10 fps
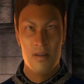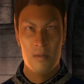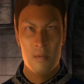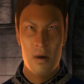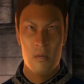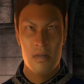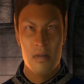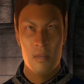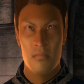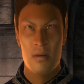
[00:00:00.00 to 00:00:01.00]
I
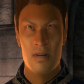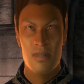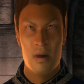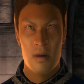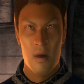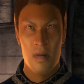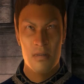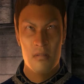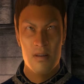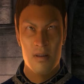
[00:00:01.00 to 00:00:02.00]
rushed into the back
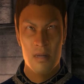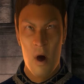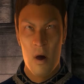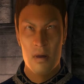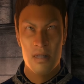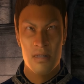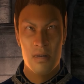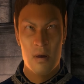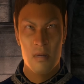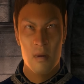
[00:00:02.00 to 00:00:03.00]
garden to find Roland
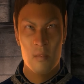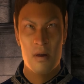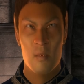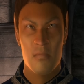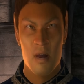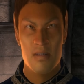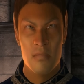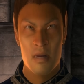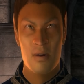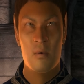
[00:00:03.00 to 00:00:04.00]
struggling with a woman
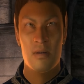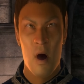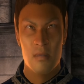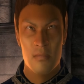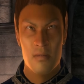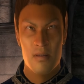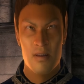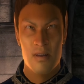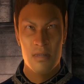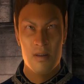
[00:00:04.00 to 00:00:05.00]
he'd been courting.
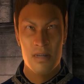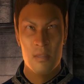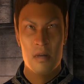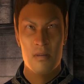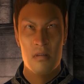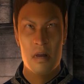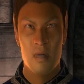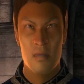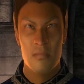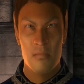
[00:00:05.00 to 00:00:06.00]
I tried to
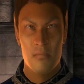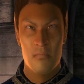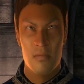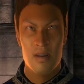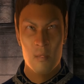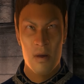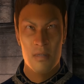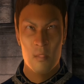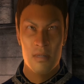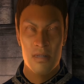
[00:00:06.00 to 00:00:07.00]
intervene, but he
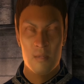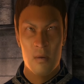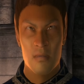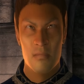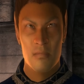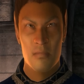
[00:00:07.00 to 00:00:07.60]
was too strong.